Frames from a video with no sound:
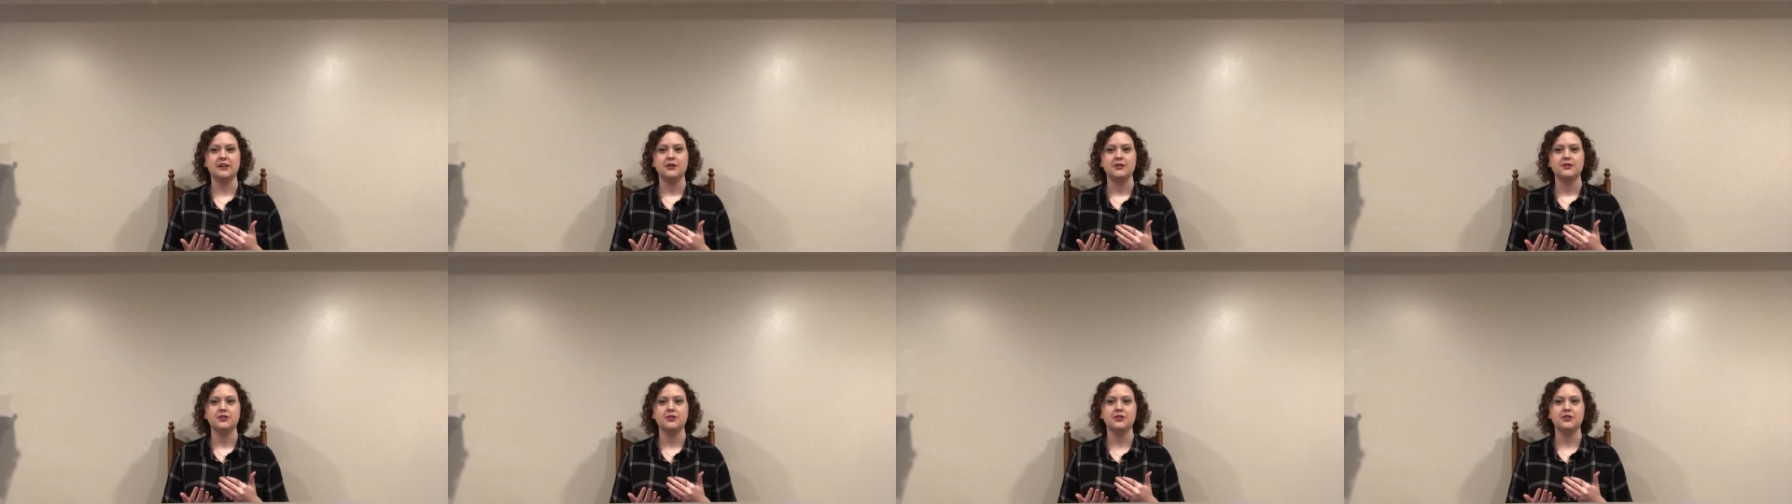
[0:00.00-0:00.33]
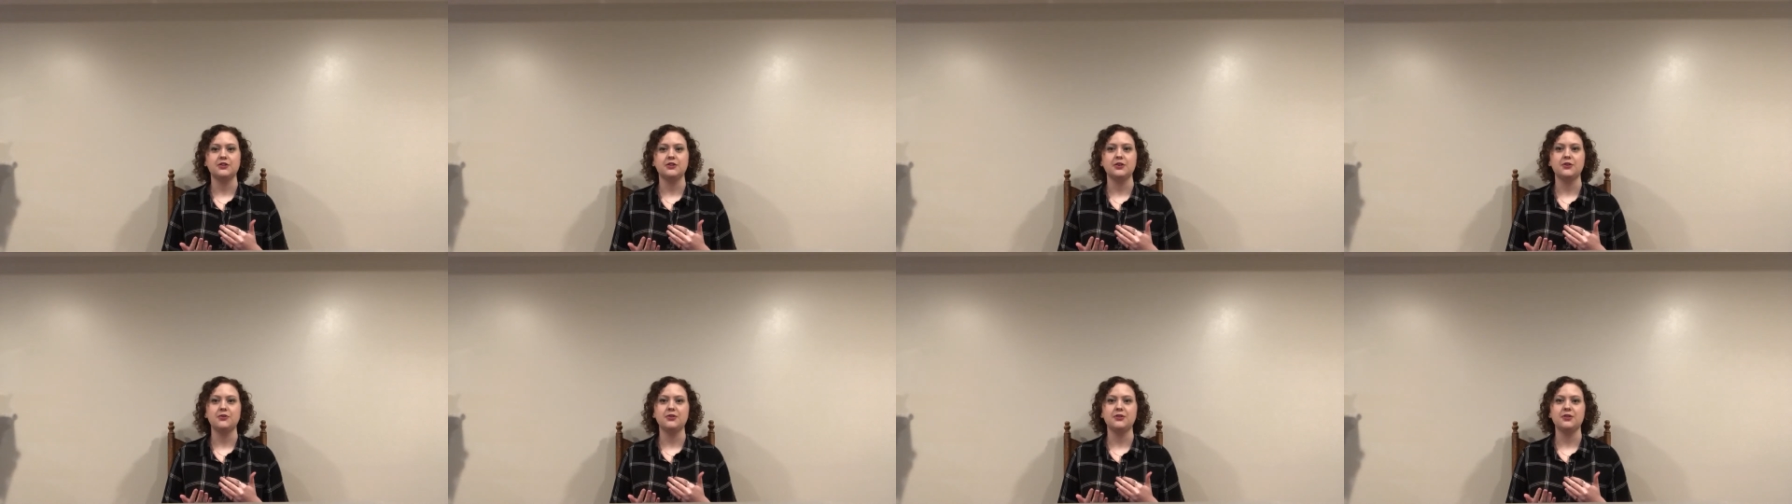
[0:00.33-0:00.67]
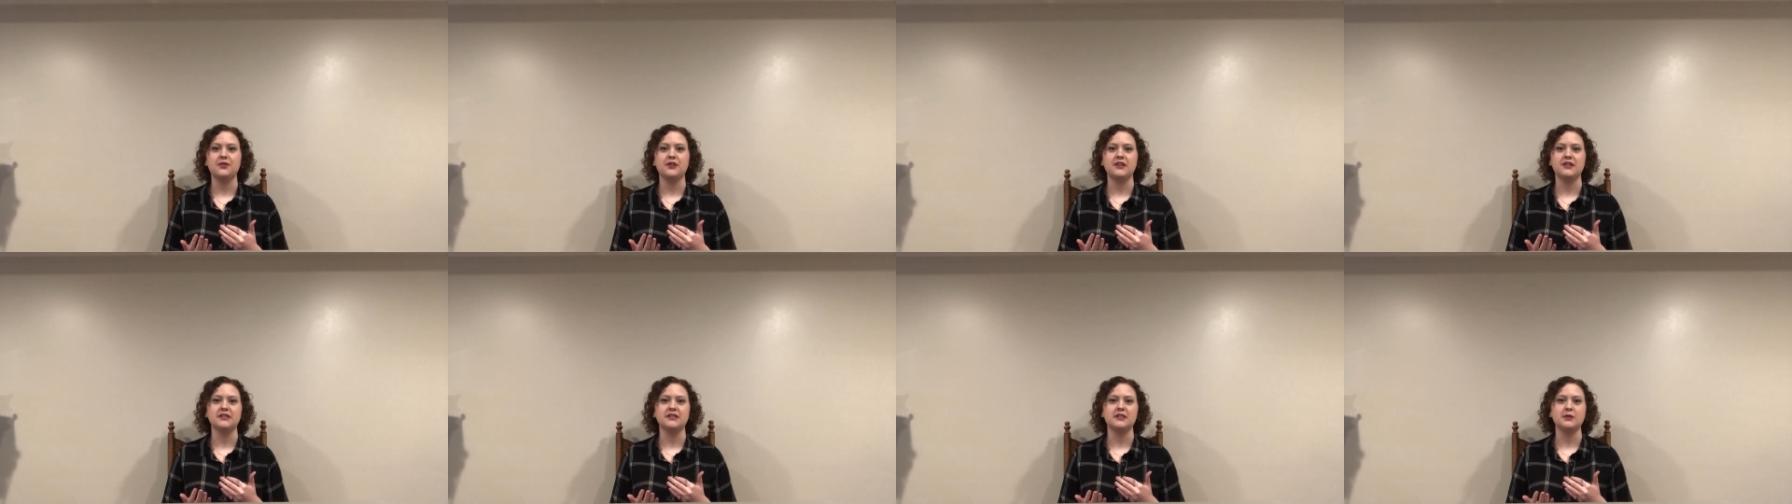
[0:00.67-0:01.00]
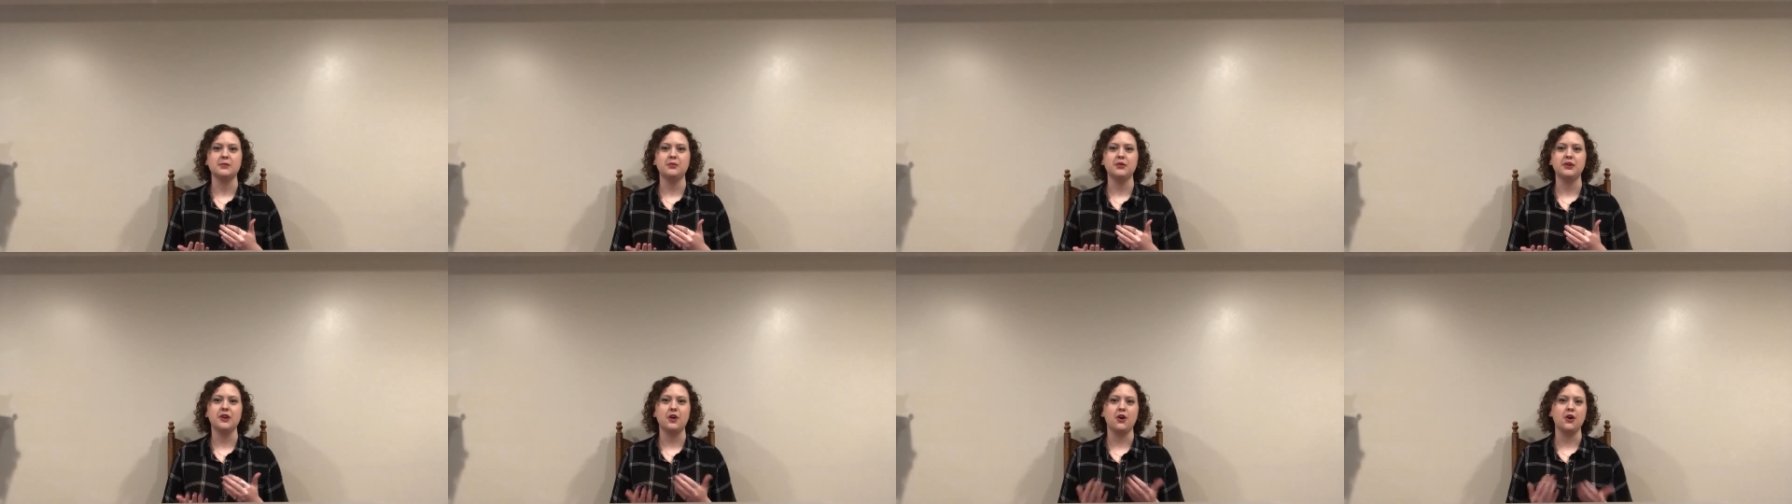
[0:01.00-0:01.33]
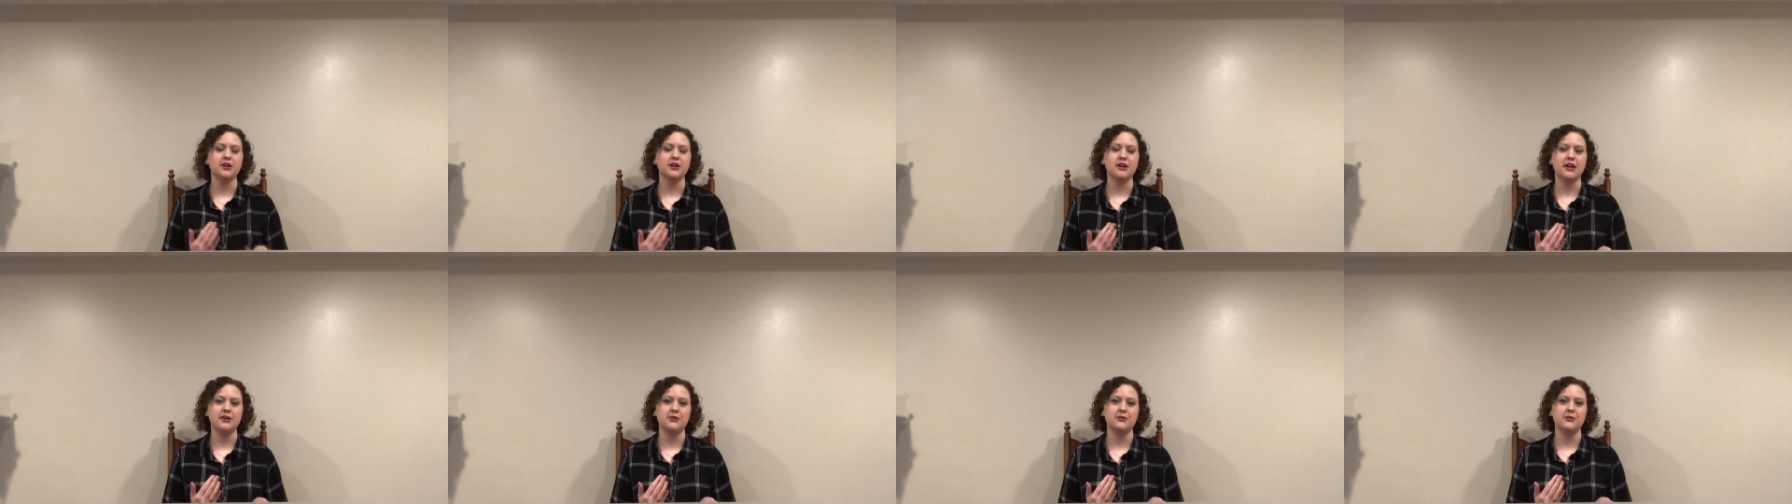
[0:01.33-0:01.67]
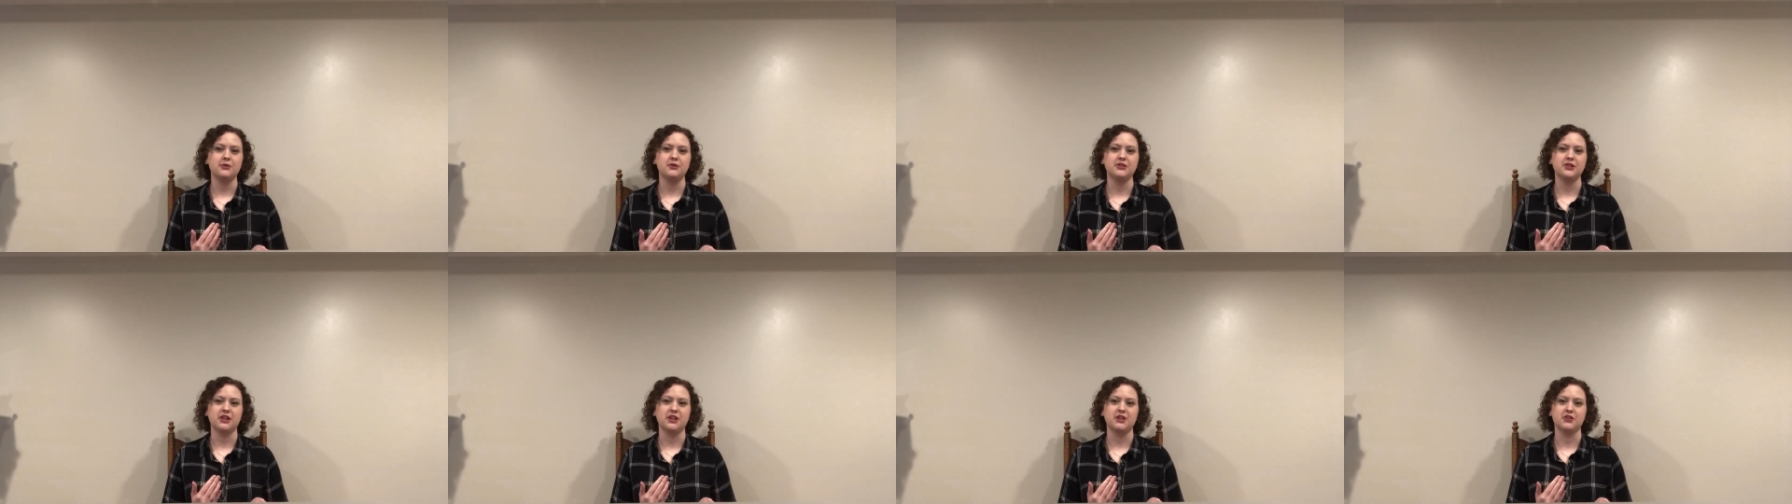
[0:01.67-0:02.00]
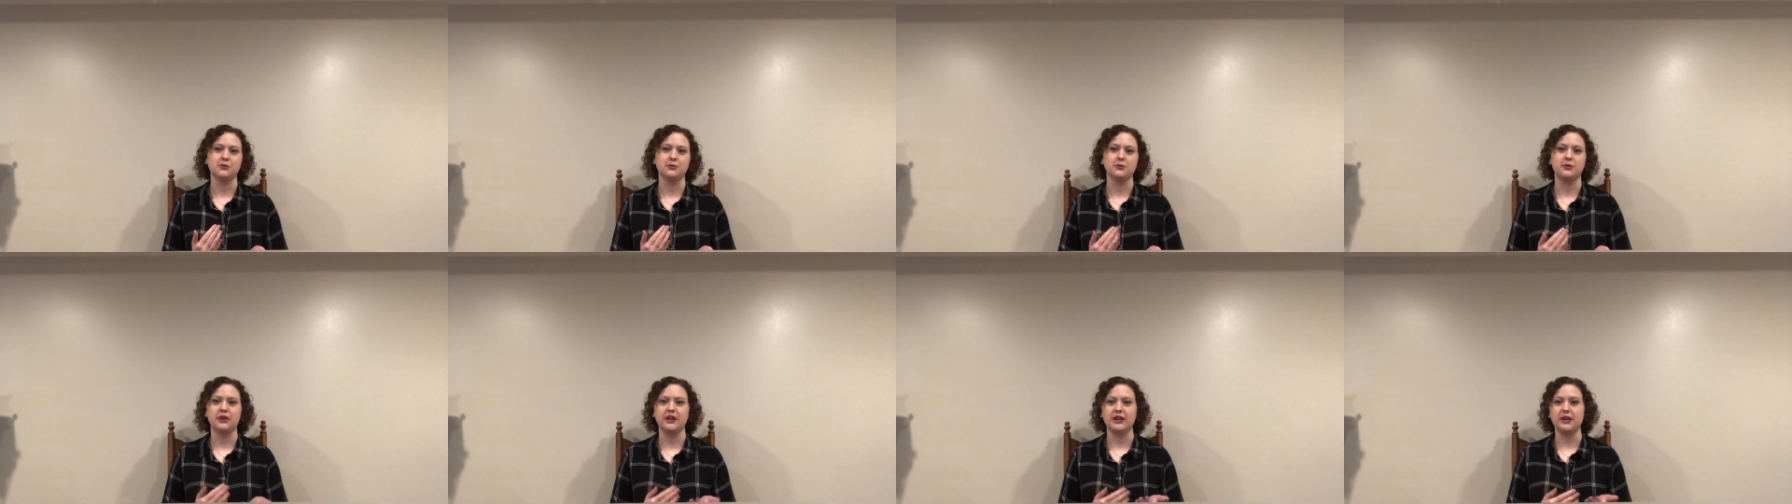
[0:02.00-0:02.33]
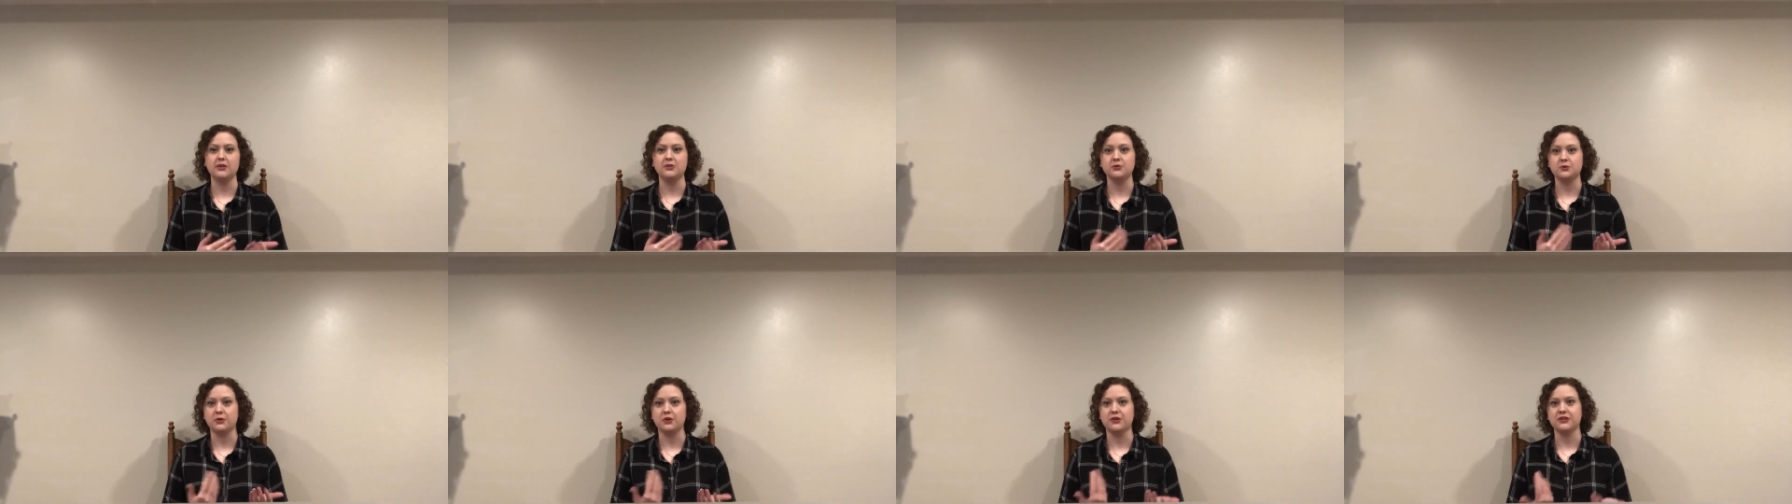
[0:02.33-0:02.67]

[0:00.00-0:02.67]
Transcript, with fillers: to denote that they simply aren't heterosexual and or